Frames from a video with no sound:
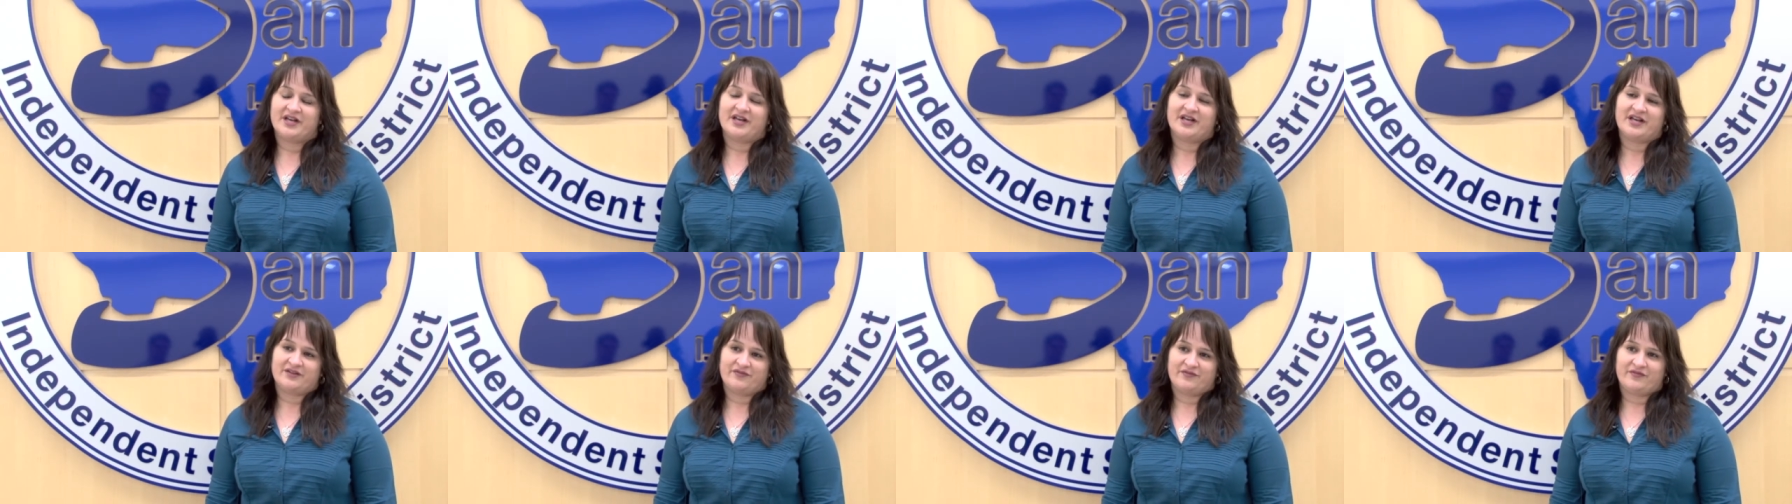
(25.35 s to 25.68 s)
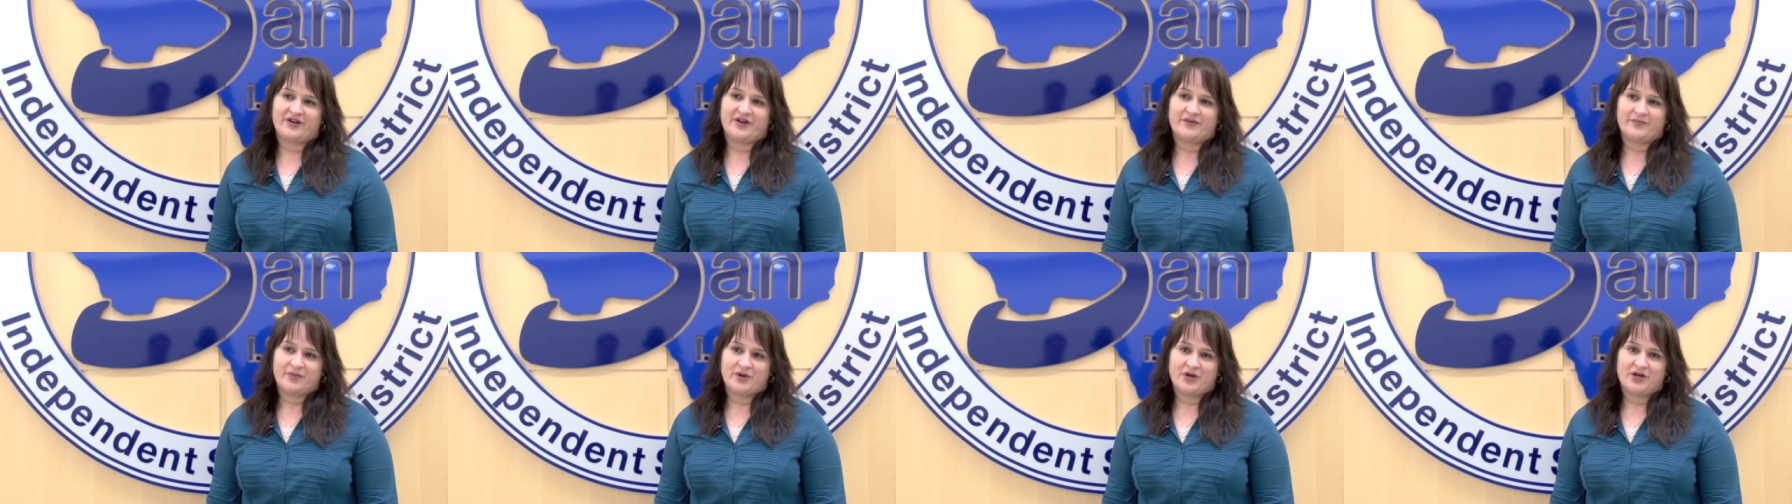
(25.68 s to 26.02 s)
at
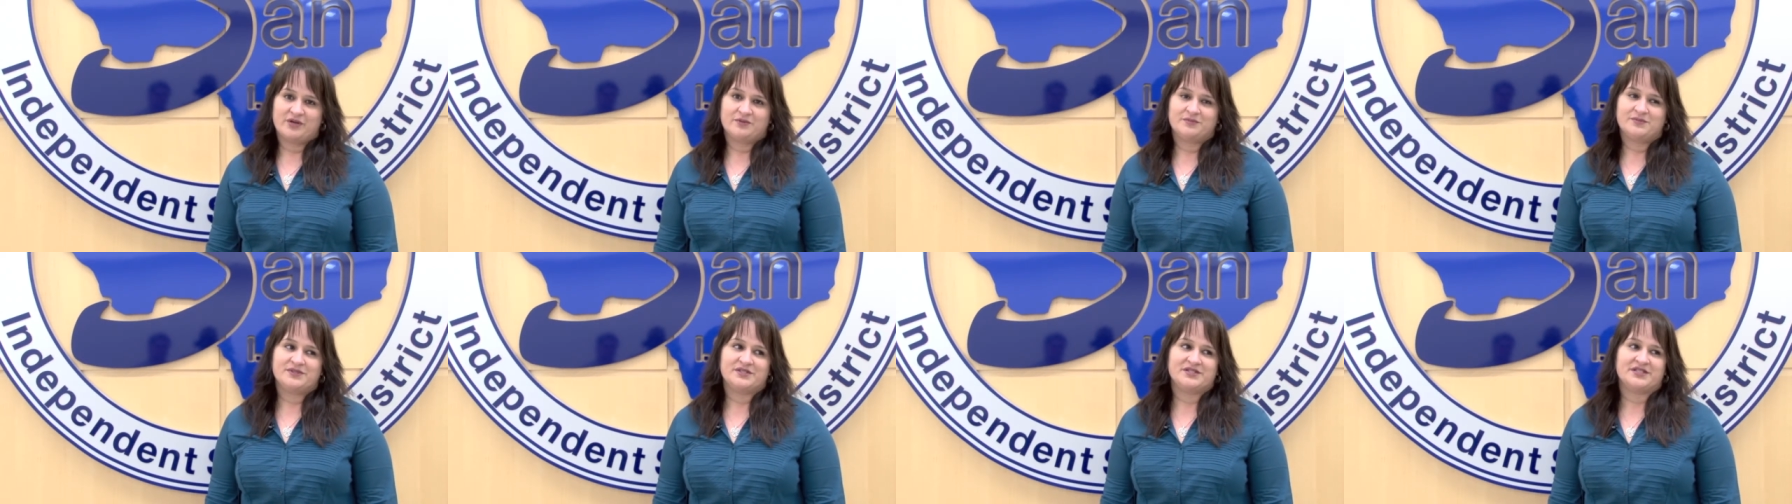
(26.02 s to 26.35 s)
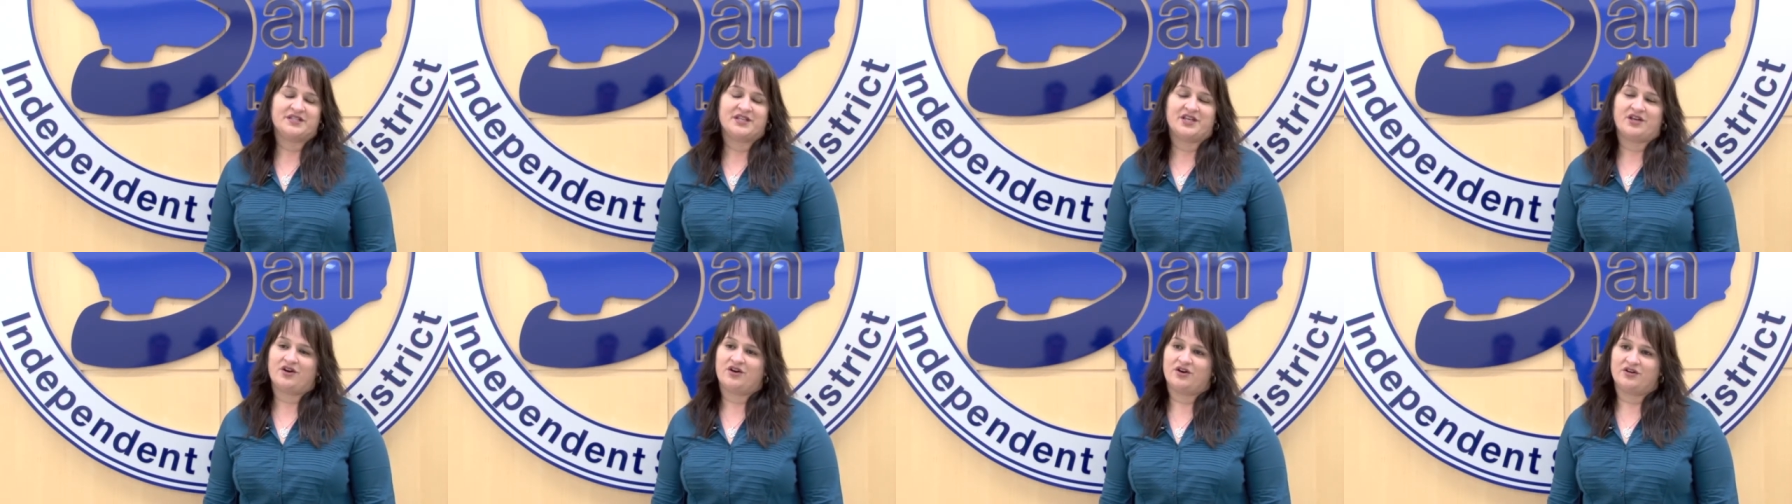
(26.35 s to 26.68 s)
Five Palms,
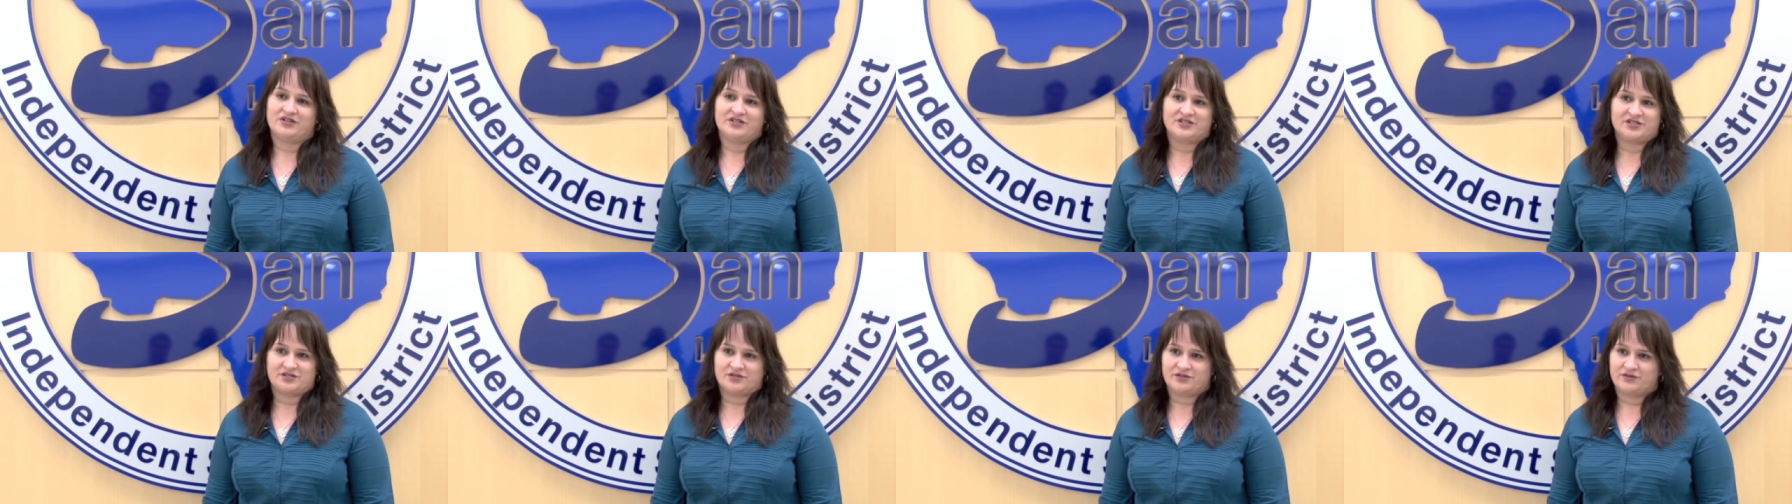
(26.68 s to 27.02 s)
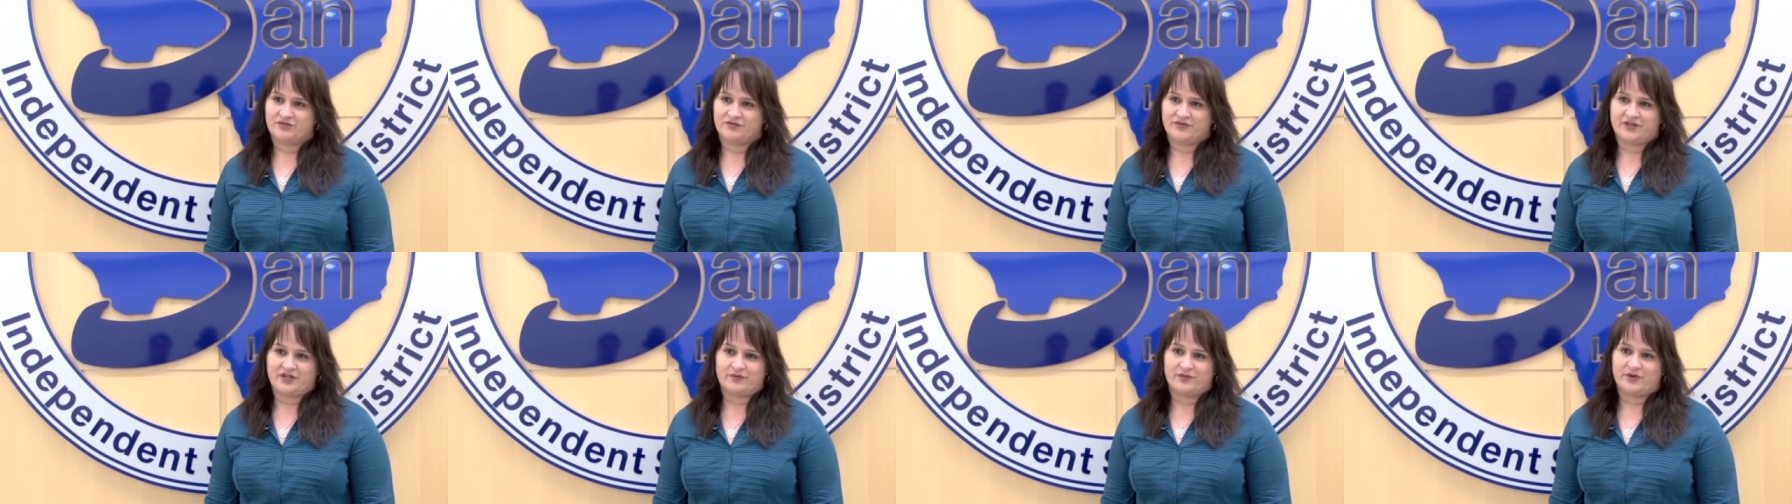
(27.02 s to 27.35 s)
and they all
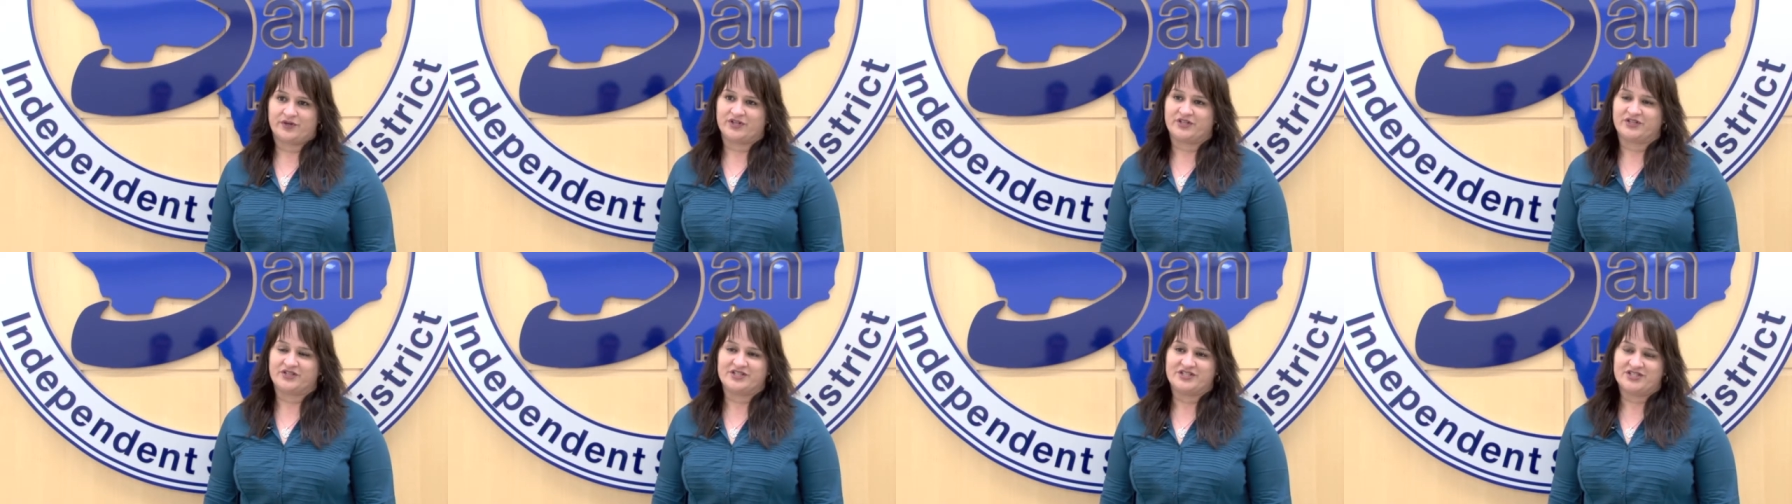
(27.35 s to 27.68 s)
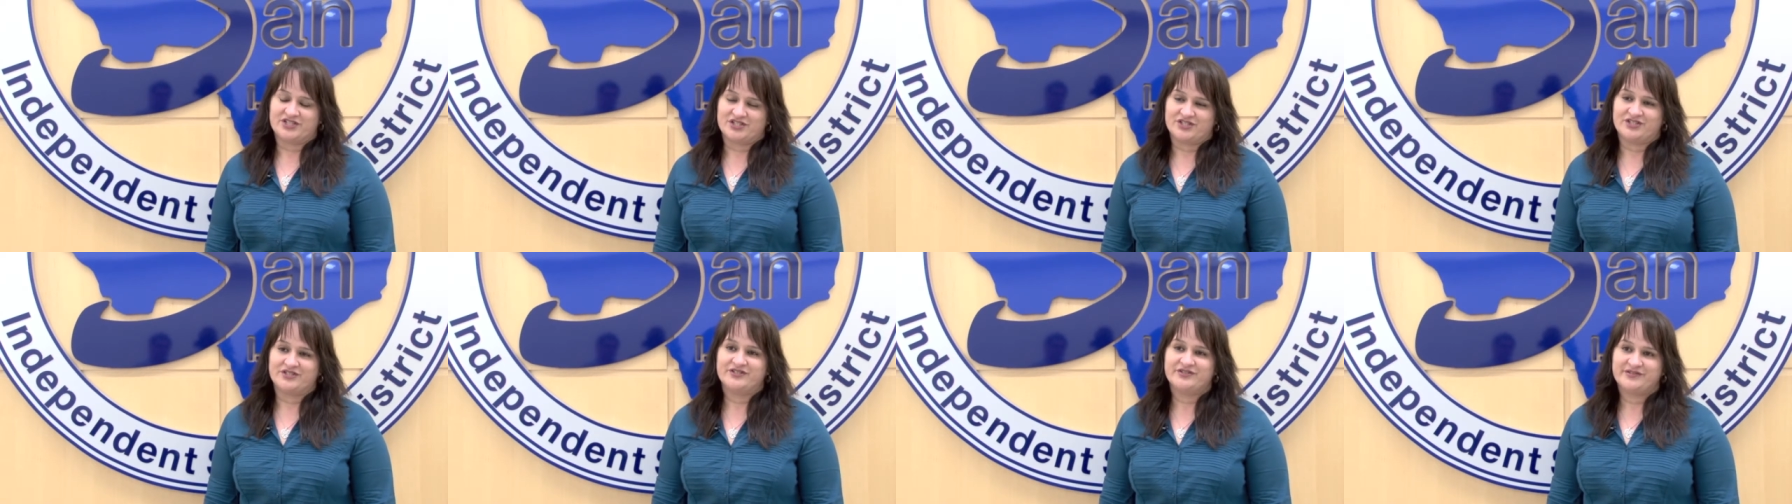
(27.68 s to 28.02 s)
deserve that
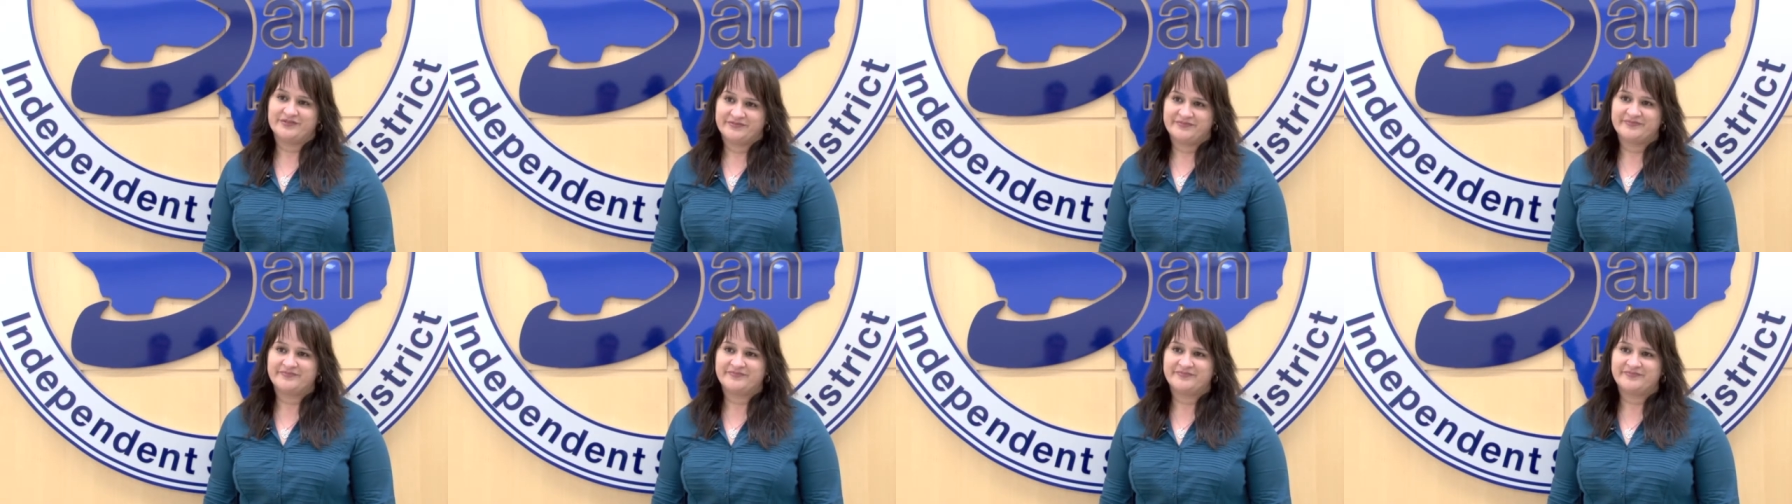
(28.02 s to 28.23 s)
recognition.